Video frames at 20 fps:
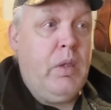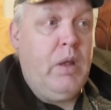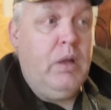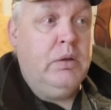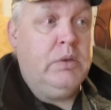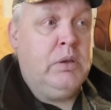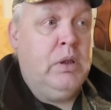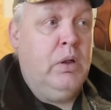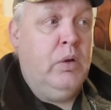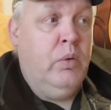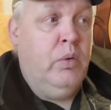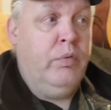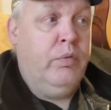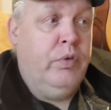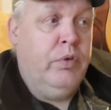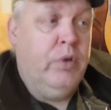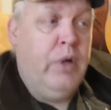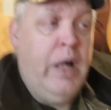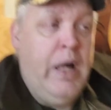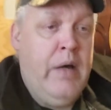So
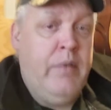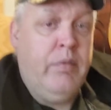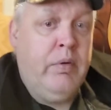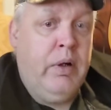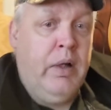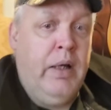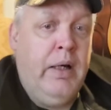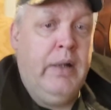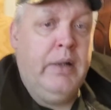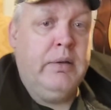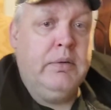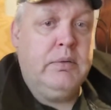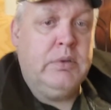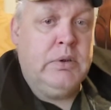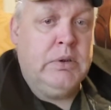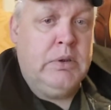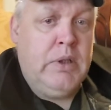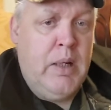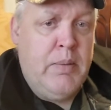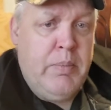if you're having like
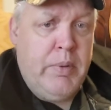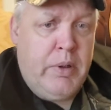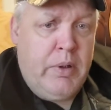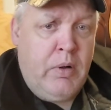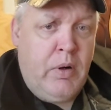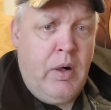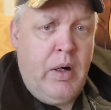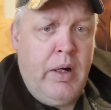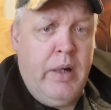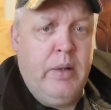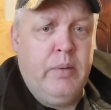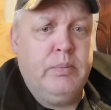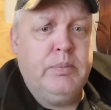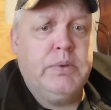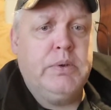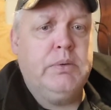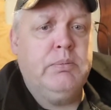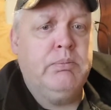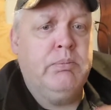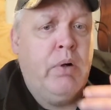stomach
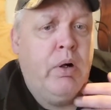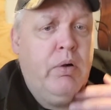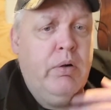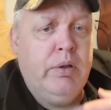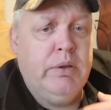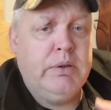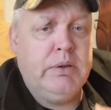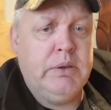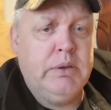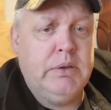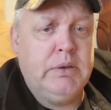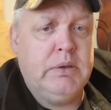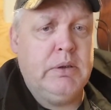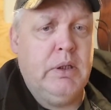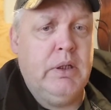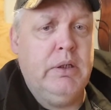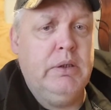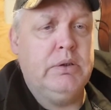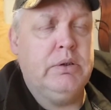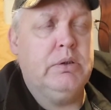cramps, burning
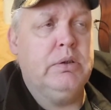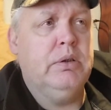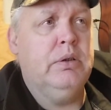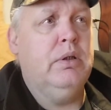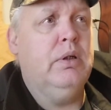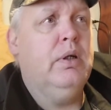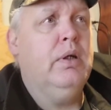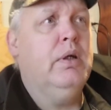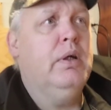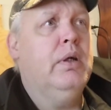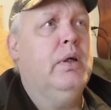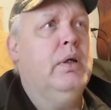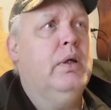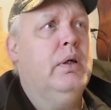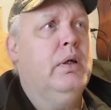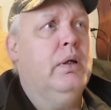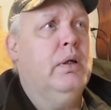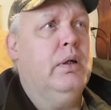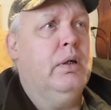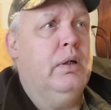sensation,
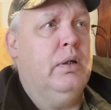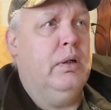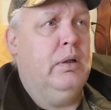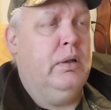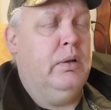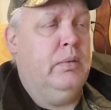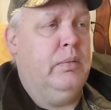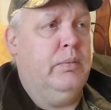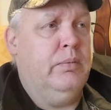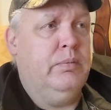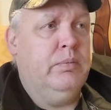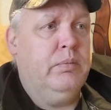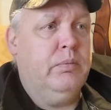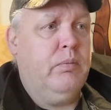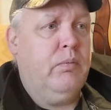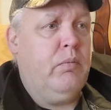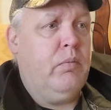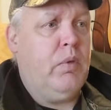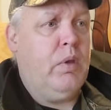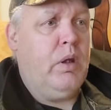
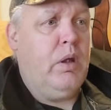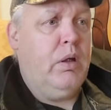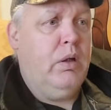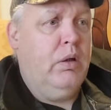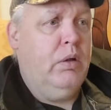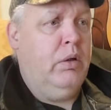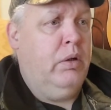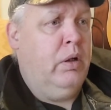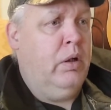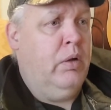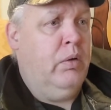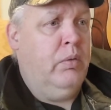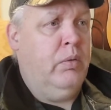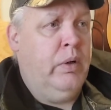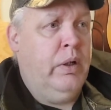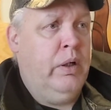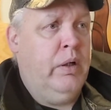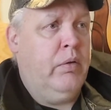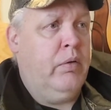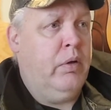
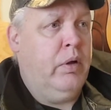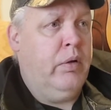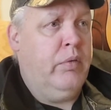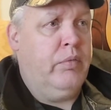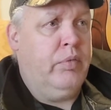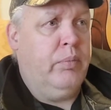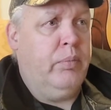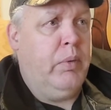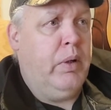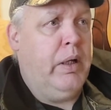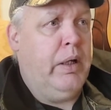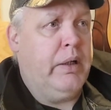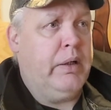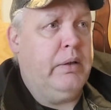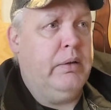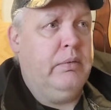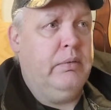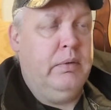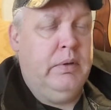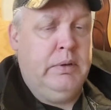anything from
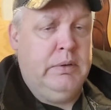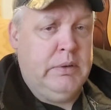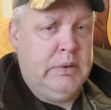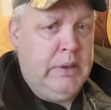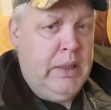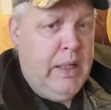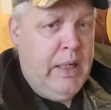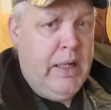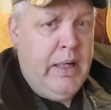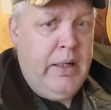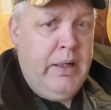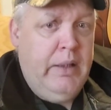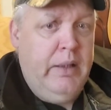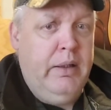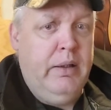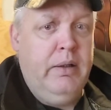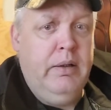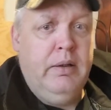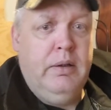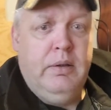like
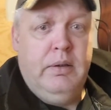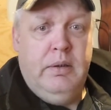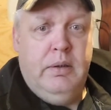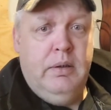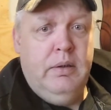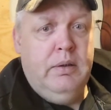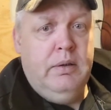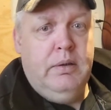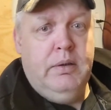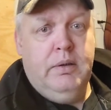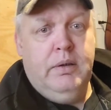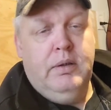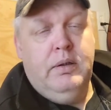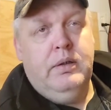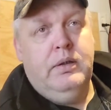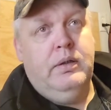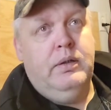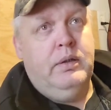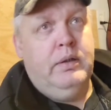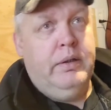anxiety,
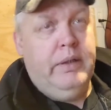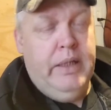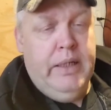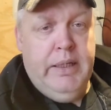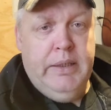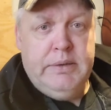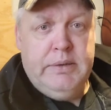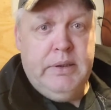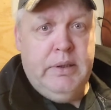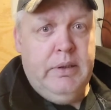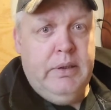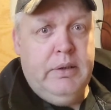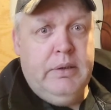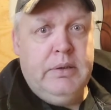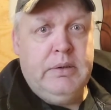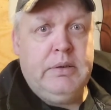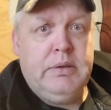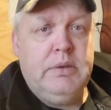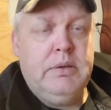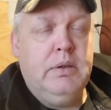
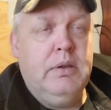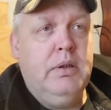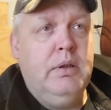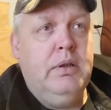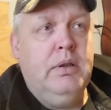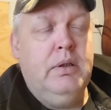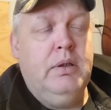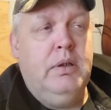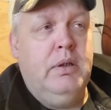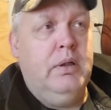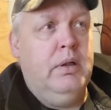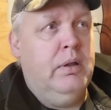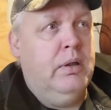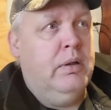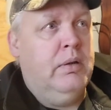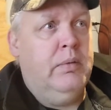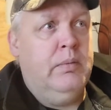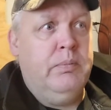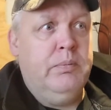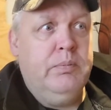dizziness,
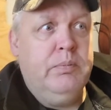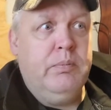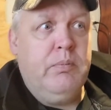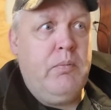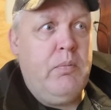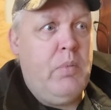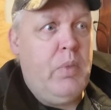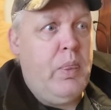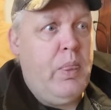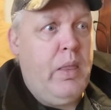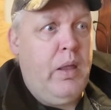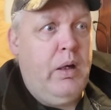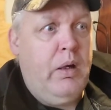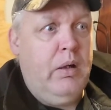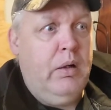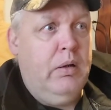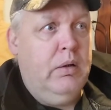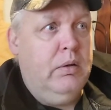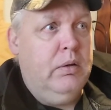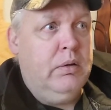kind
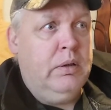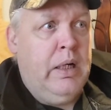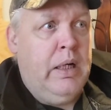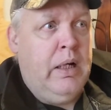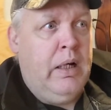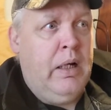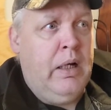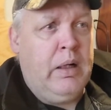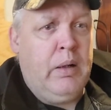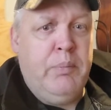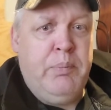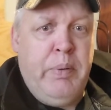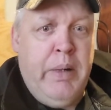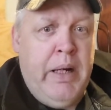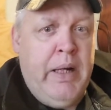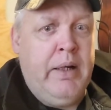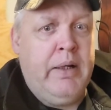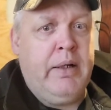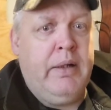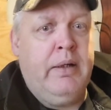of like a
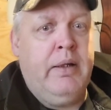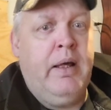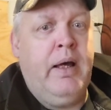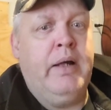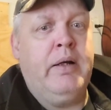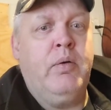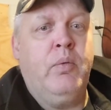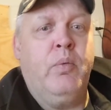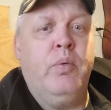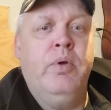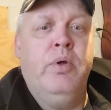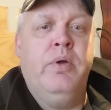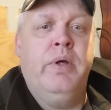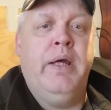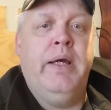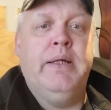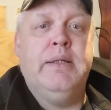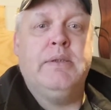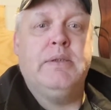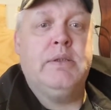panic attack where you
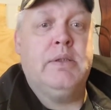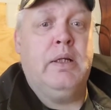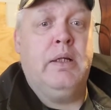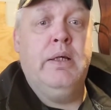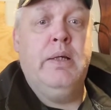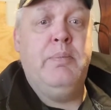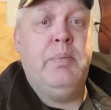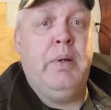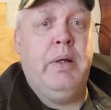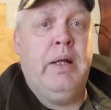can't sleep